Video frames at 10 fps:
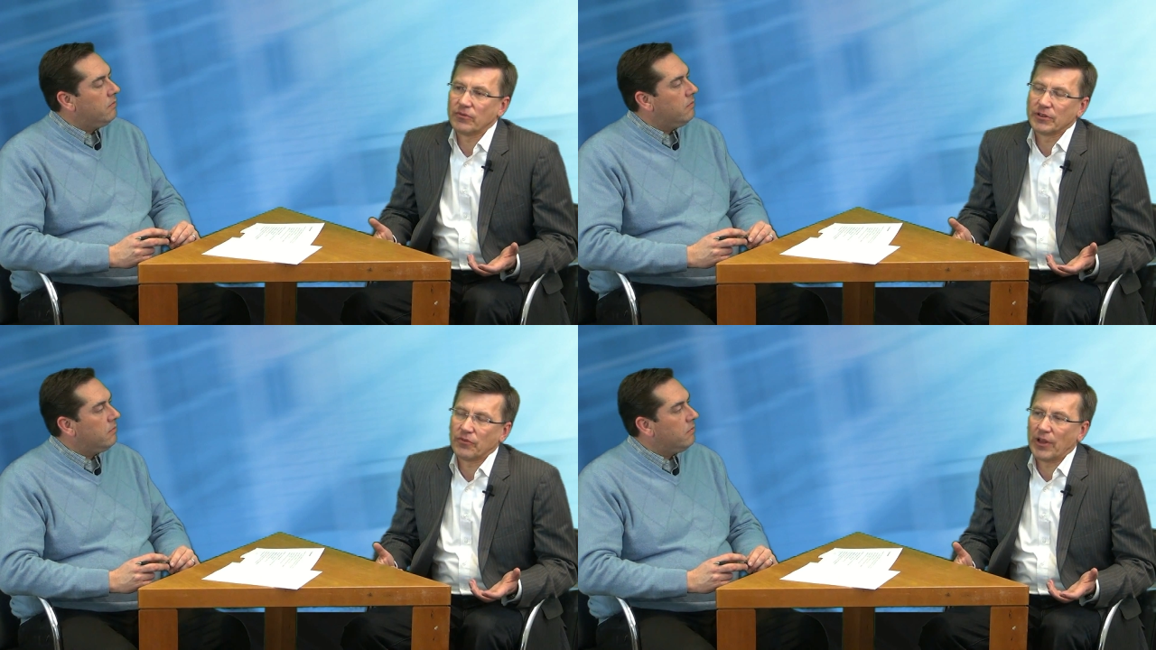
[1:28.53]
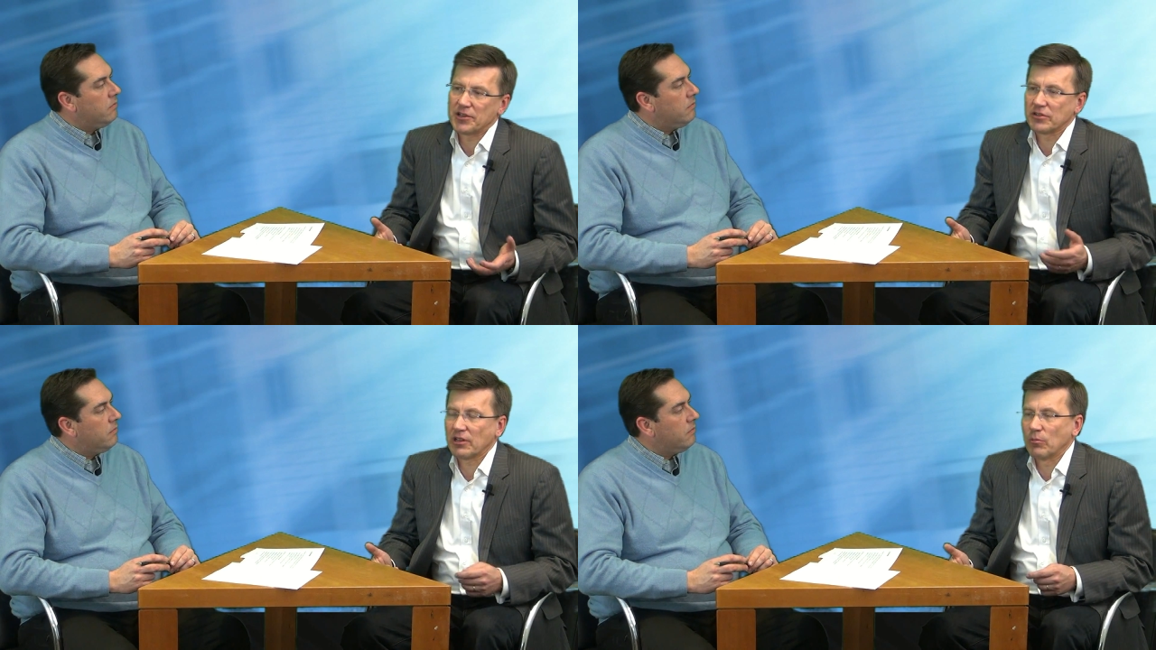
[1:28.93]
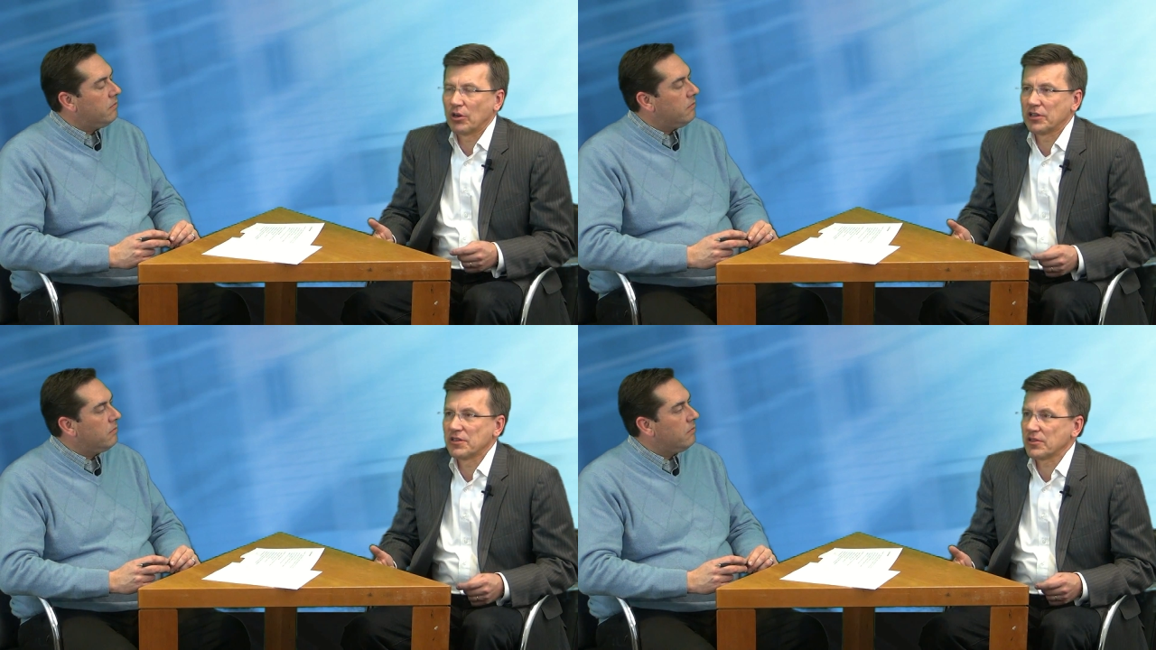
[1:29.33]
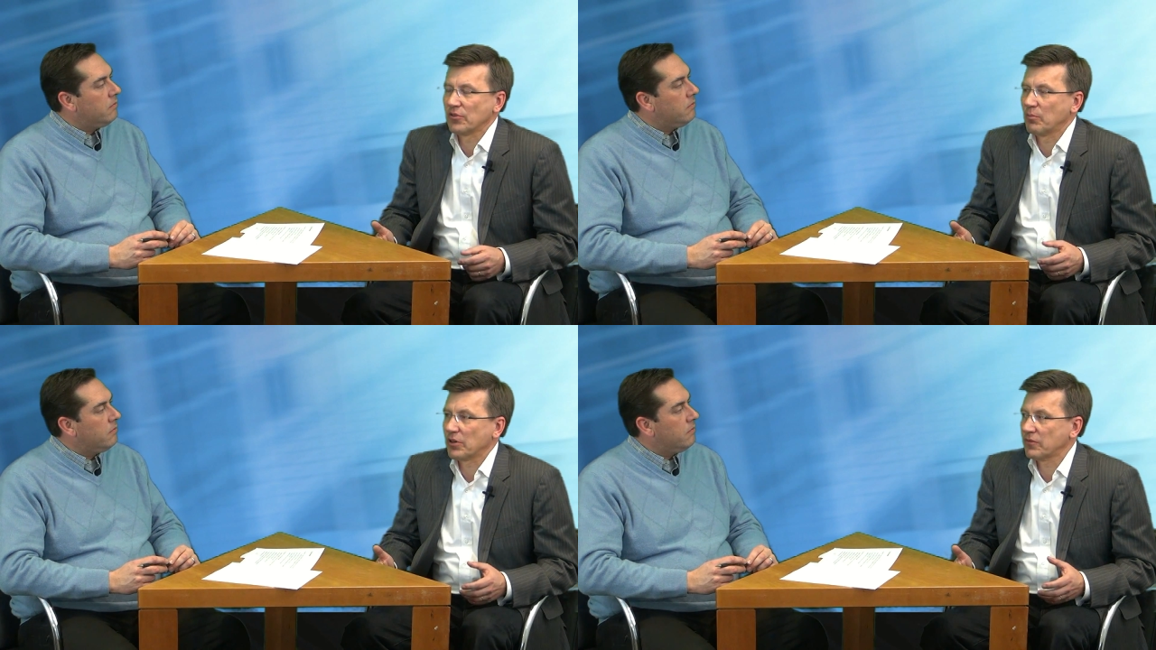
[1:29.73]
Speaker 1: inflation, commodities
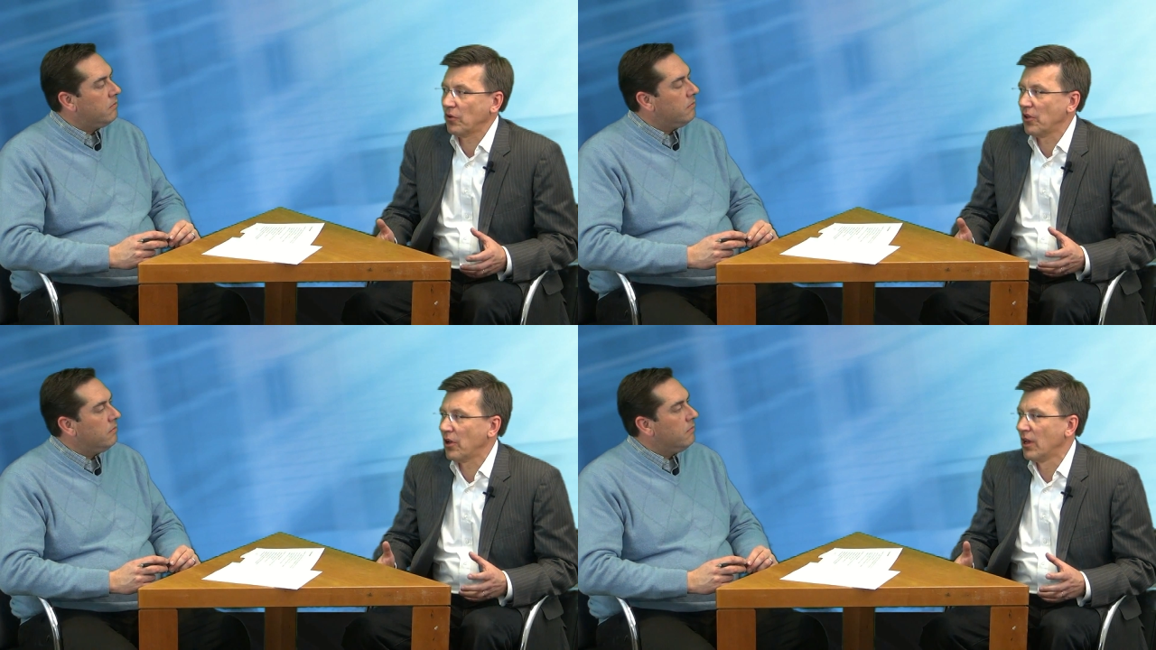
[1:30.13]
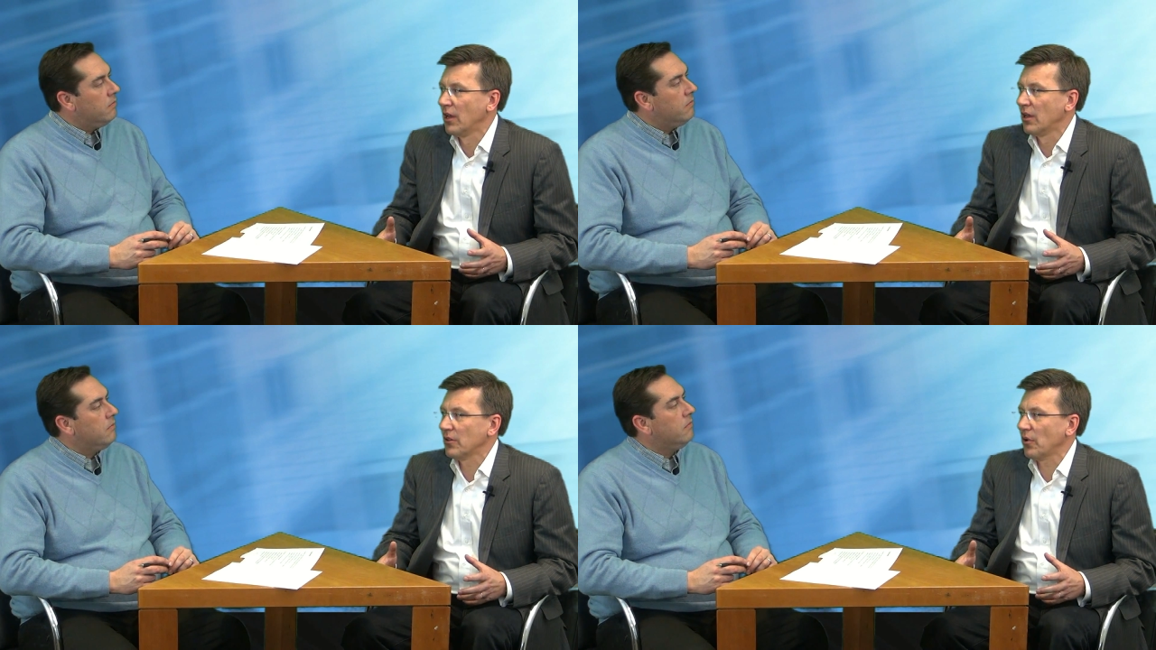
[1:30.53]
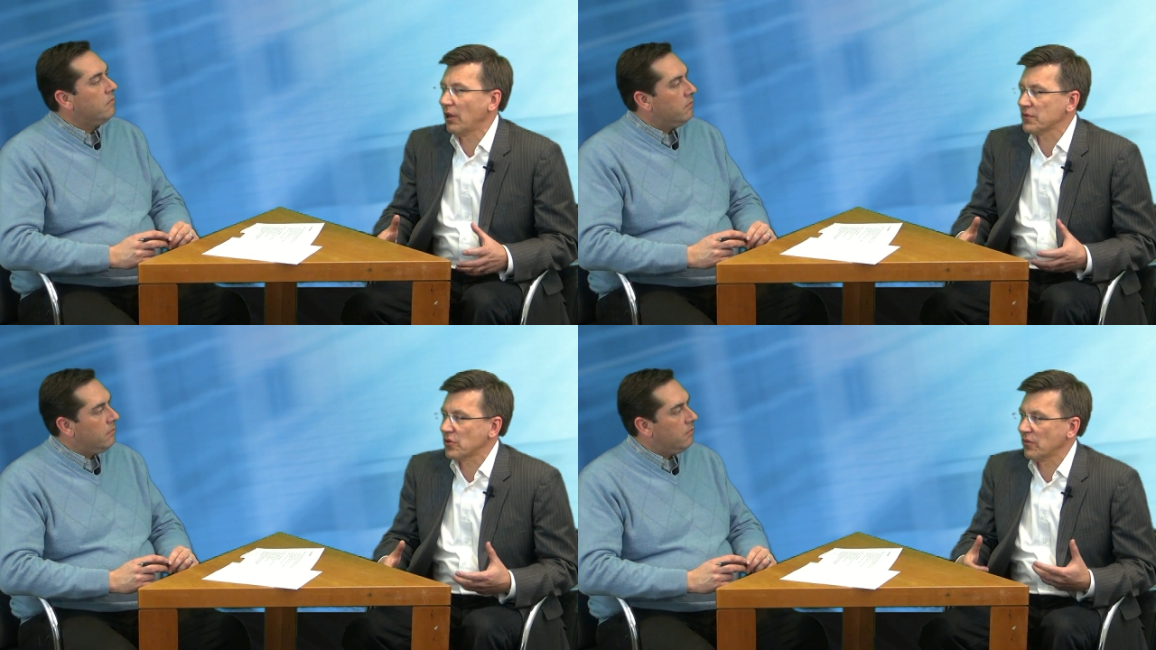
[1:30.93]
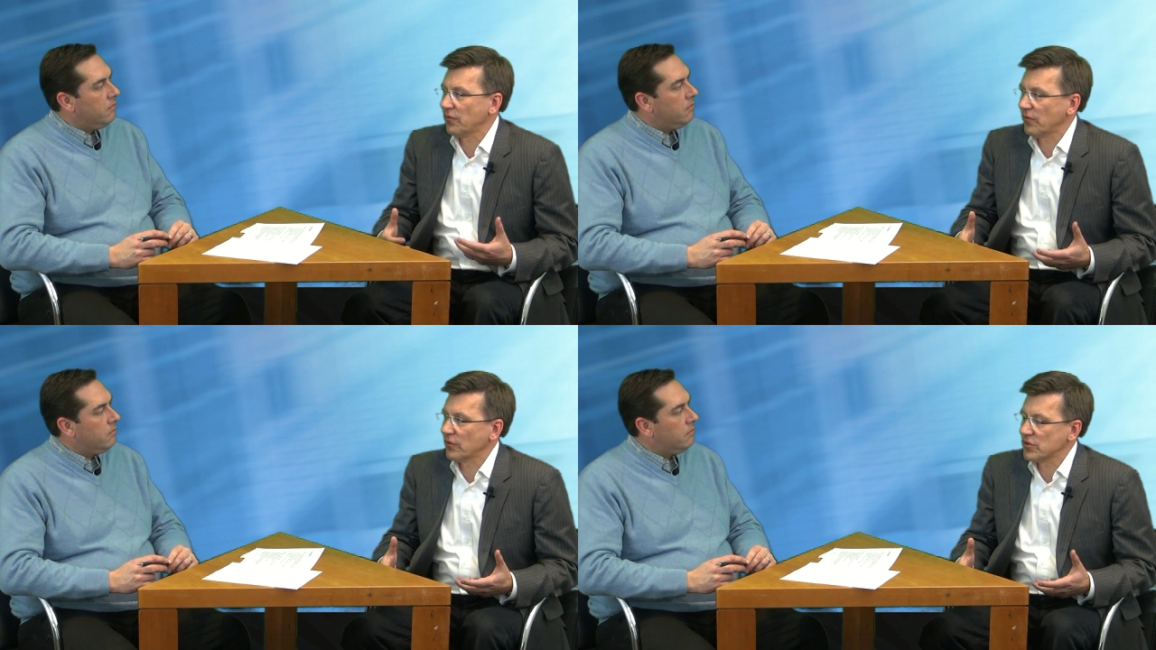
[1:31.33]
in your portfolio, you have to,
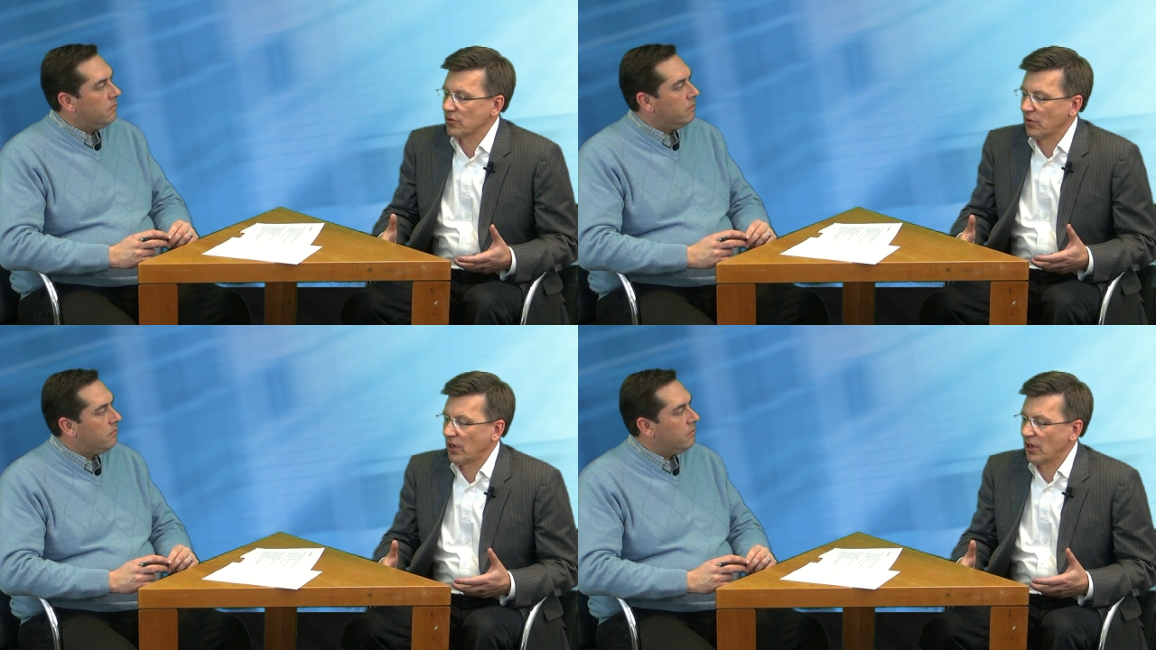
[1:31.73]
to